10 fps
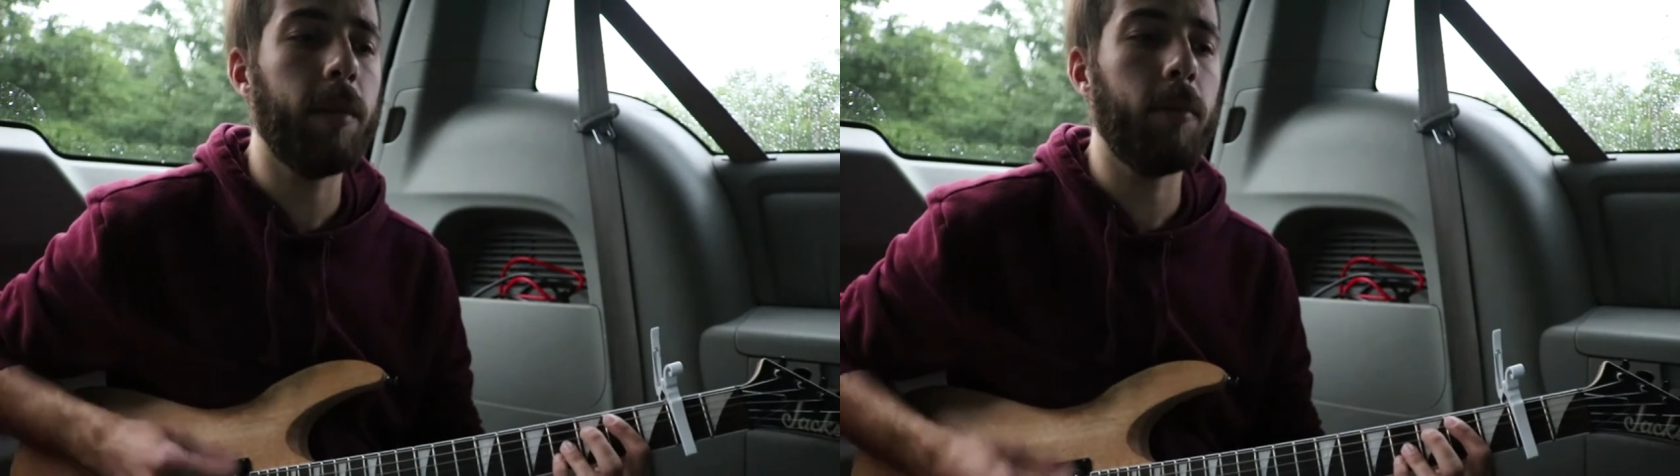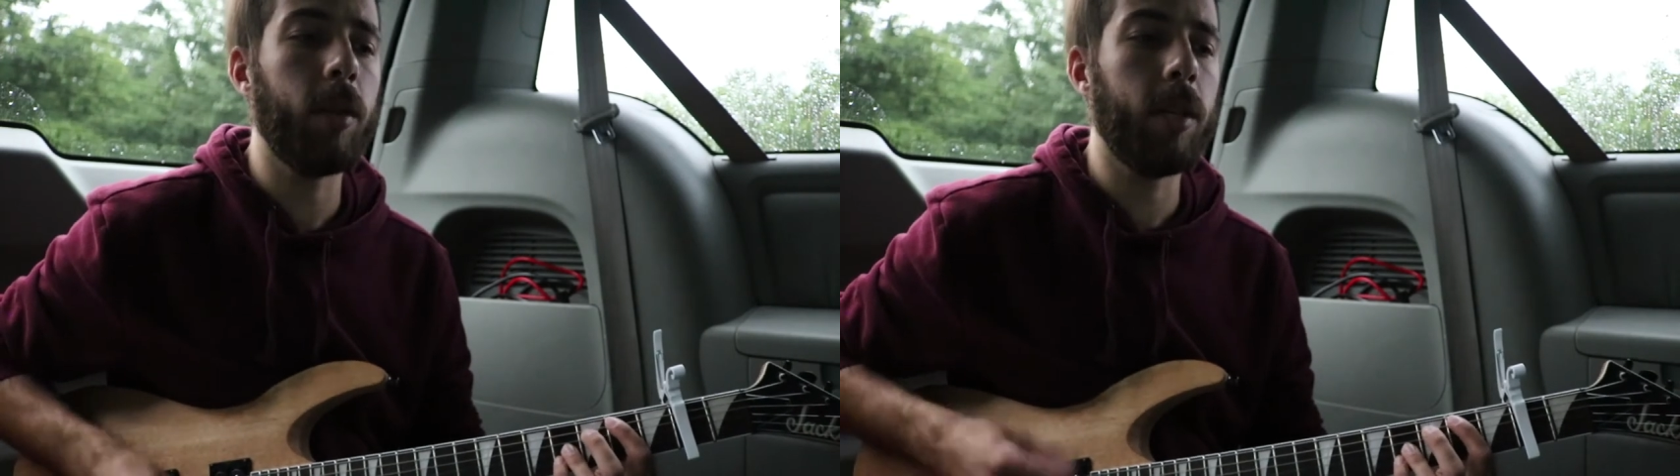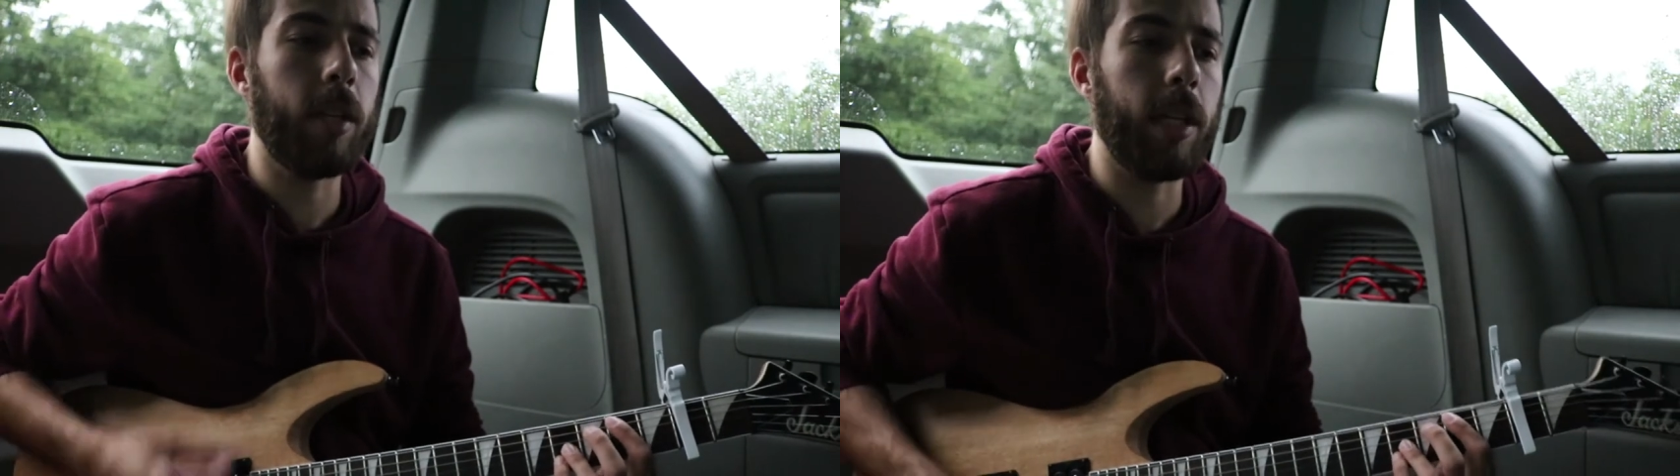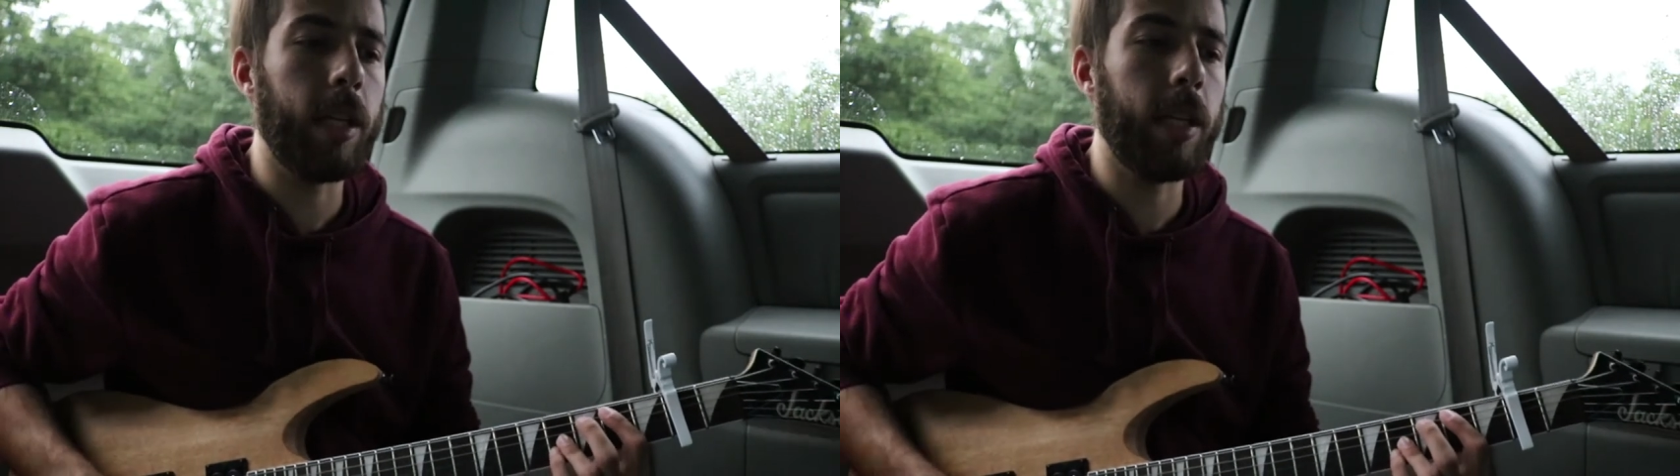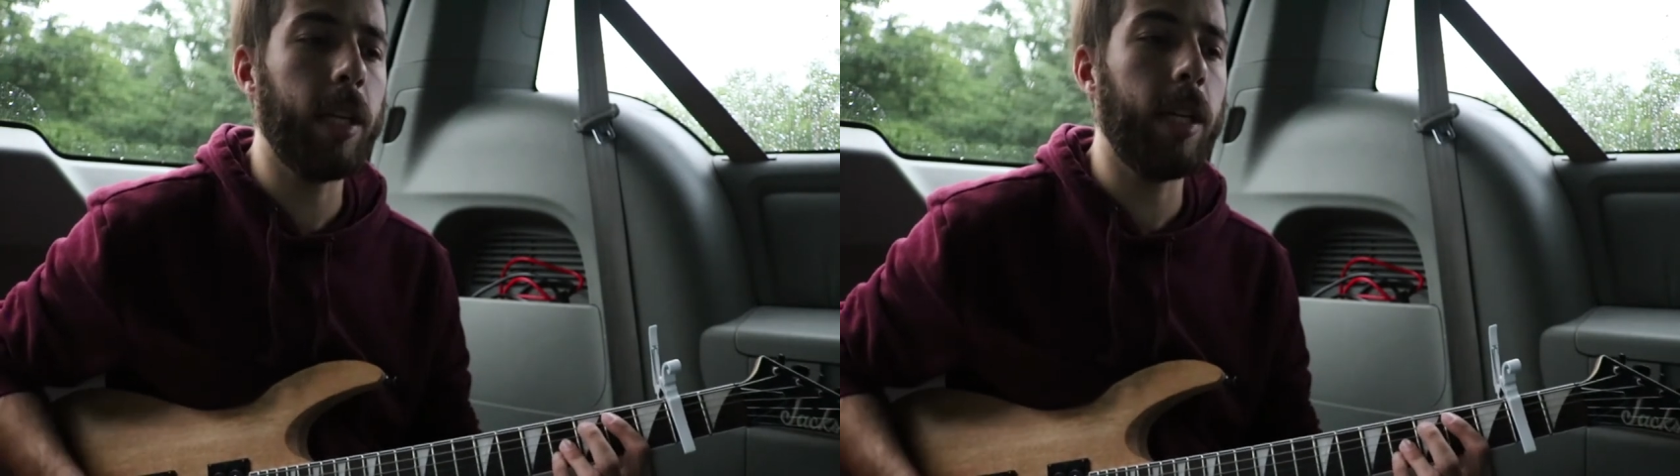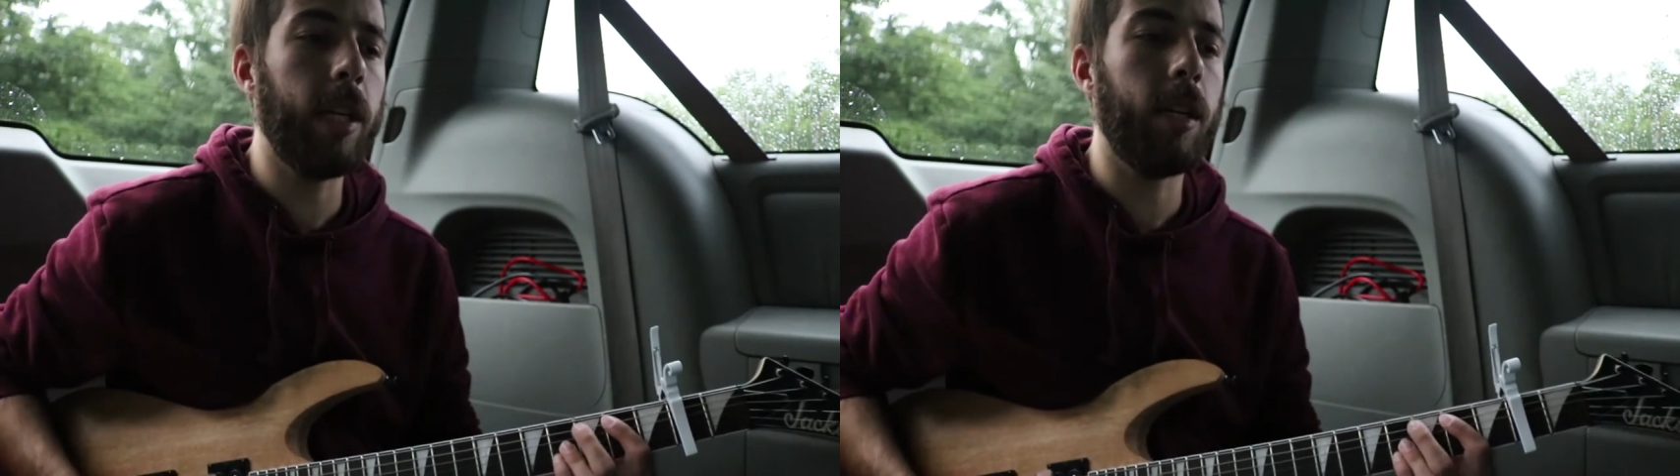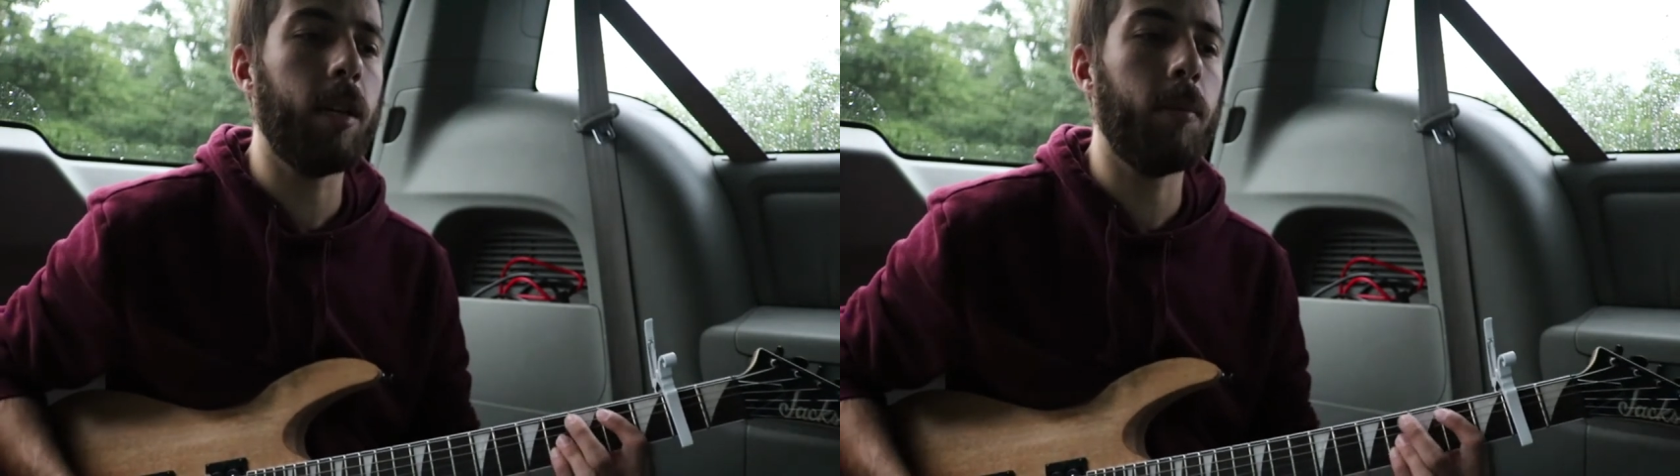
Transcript: but he needed